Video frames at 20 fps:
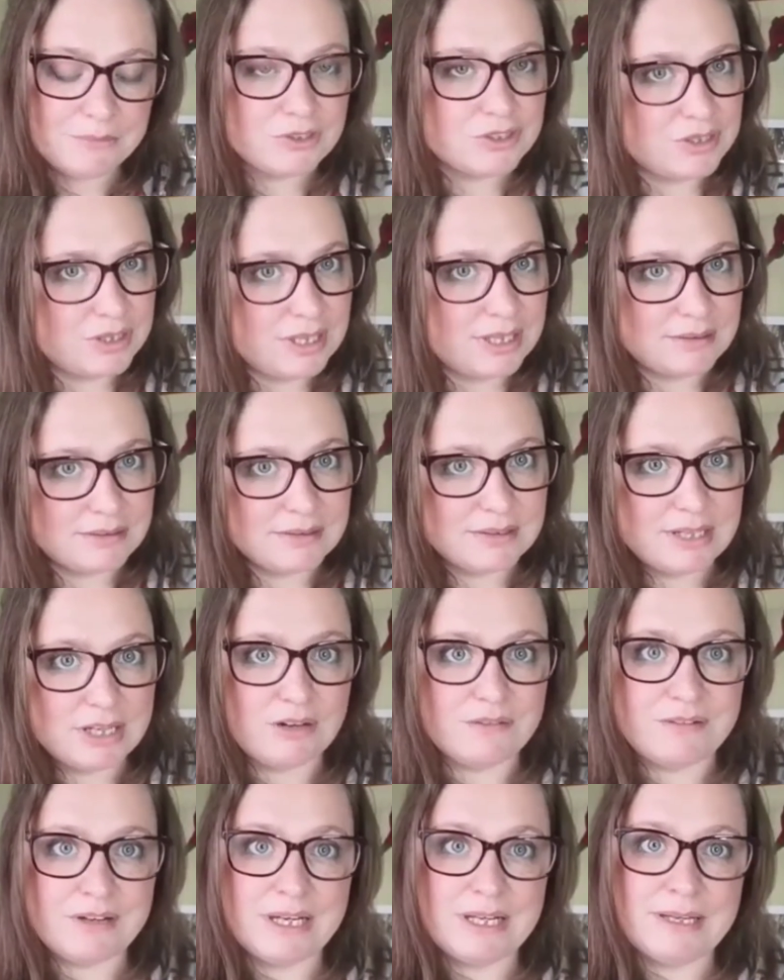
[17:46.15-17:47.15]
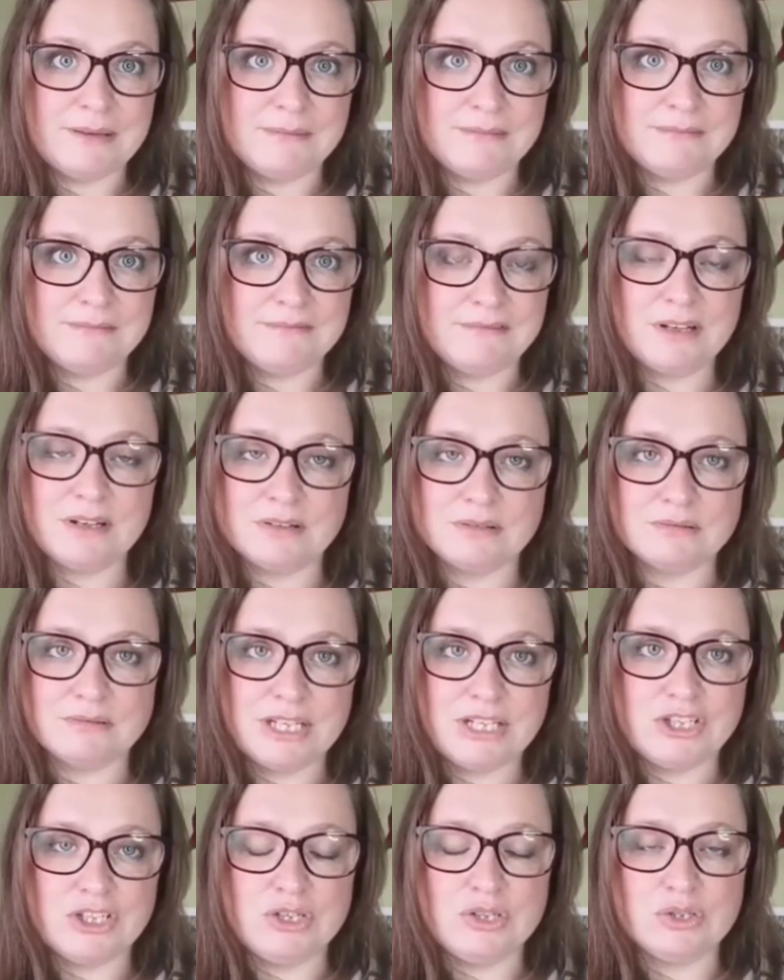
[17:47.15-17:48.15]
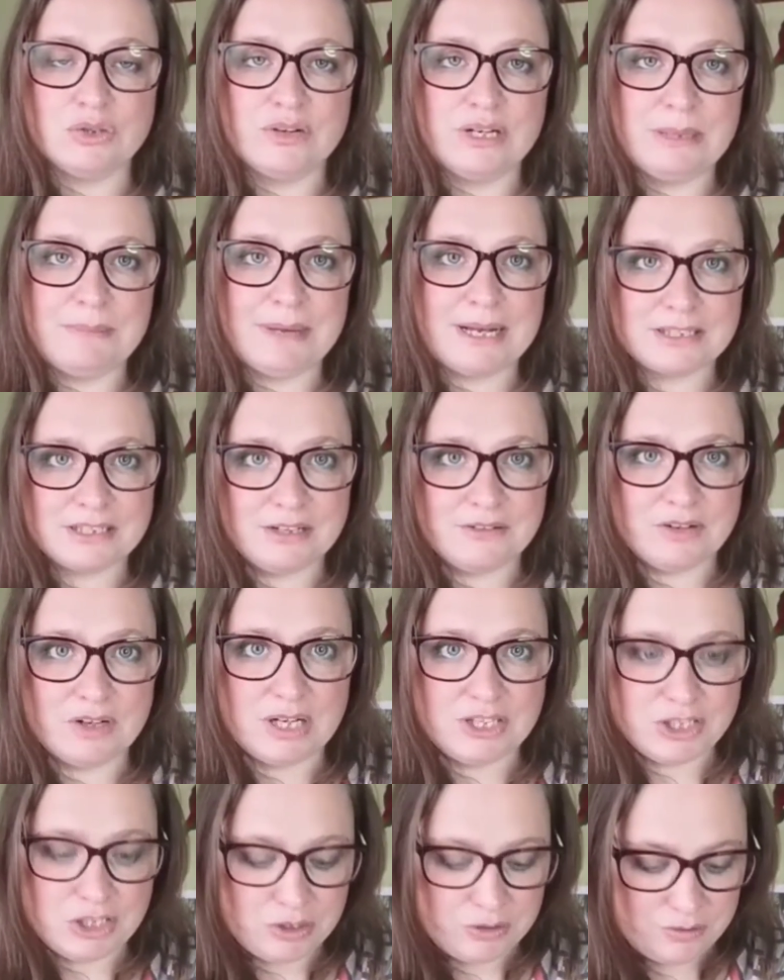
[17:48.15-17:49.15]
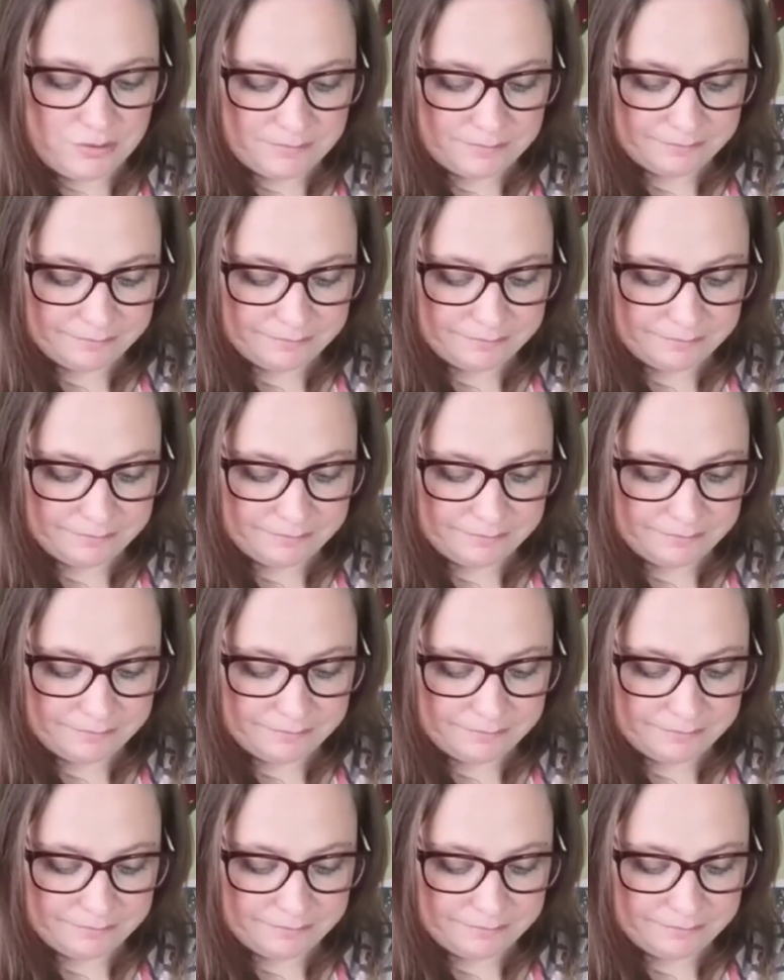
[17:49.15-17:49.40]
to then kill off any fungal issues or any bacterial issues